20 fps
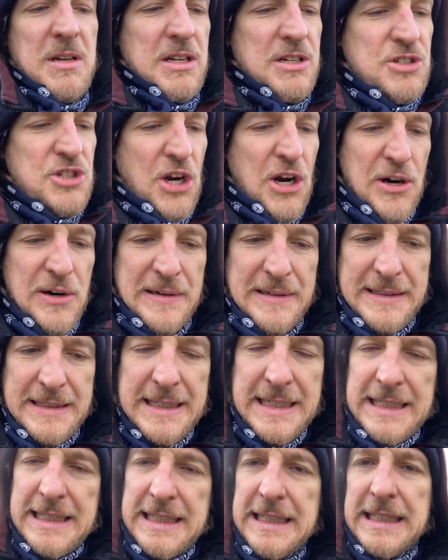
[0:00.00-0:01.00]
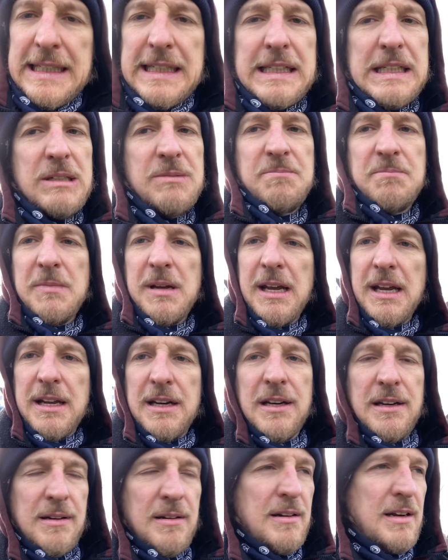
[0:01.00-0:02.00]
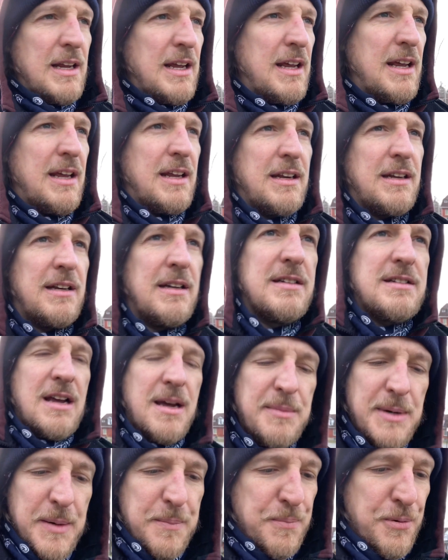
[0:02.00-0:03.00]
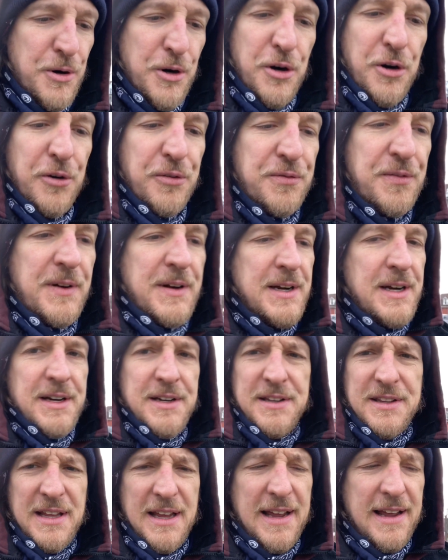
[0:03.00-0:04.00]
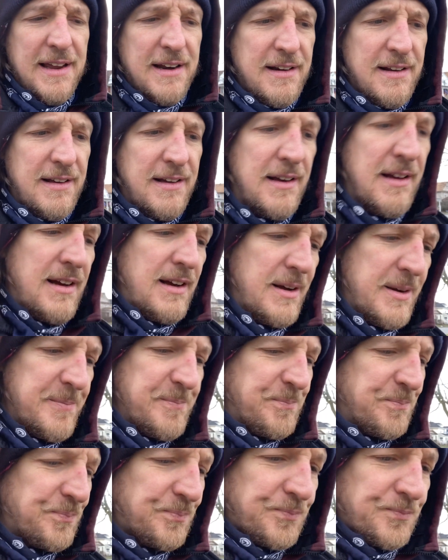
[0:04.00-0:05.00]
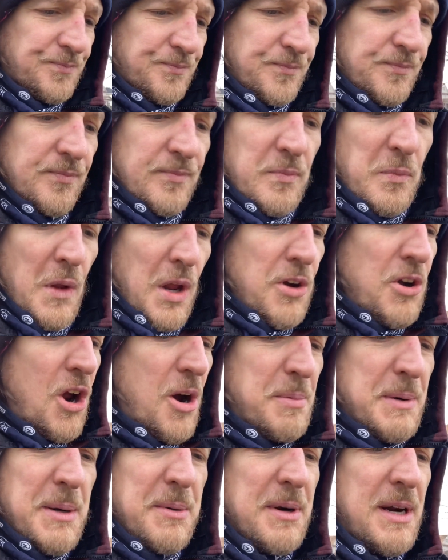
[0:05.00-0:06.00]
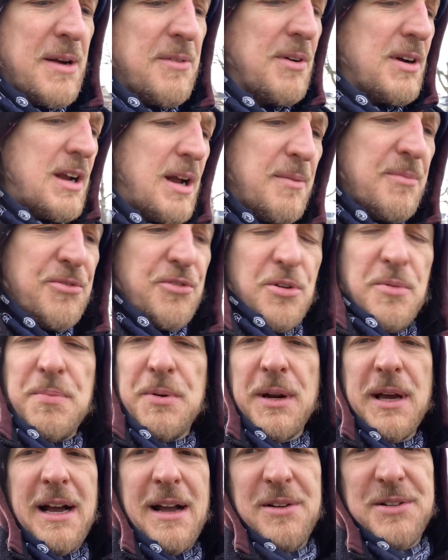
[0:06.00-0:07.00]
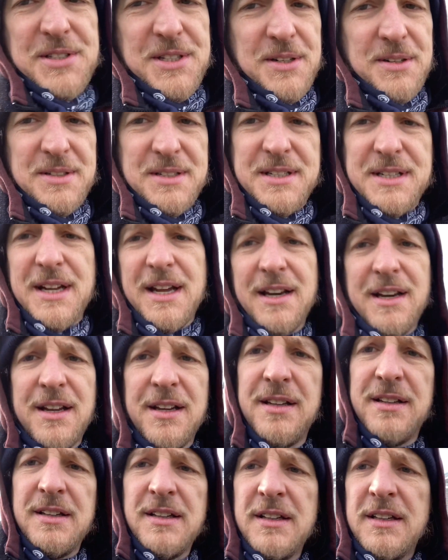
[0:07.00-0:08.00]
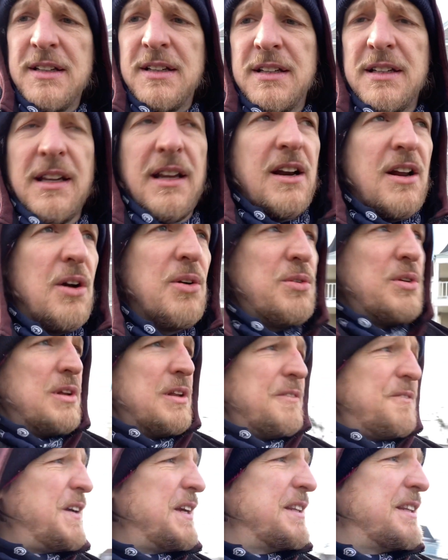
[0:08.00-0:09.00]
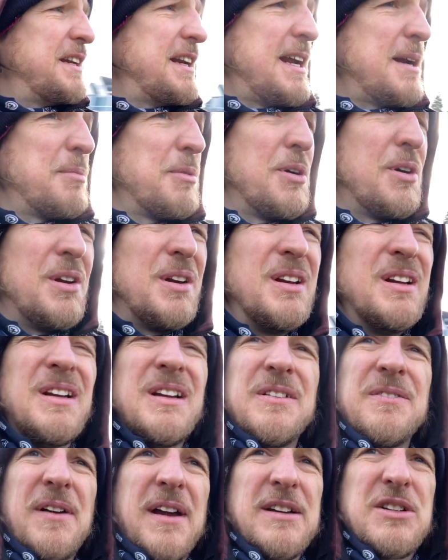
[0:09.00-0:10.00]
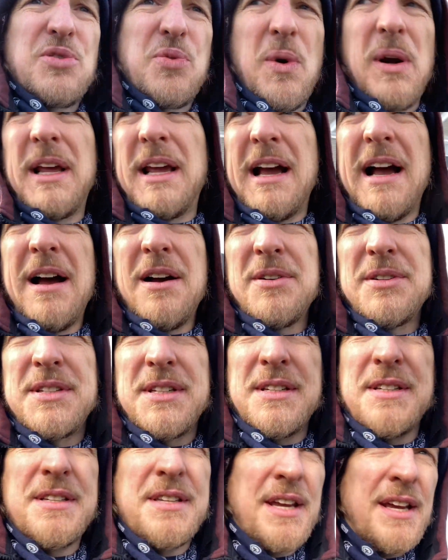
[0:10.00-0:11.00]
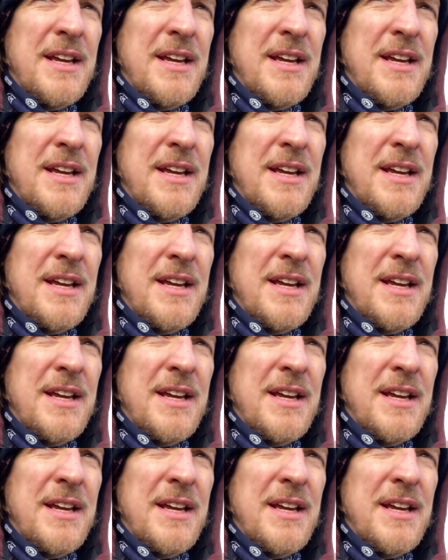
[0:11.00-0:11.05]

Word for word: turnkey and, and dummy proof that um, nobody would ever come through and put a house there instead. You know, feed the neighborhood, find 20 houses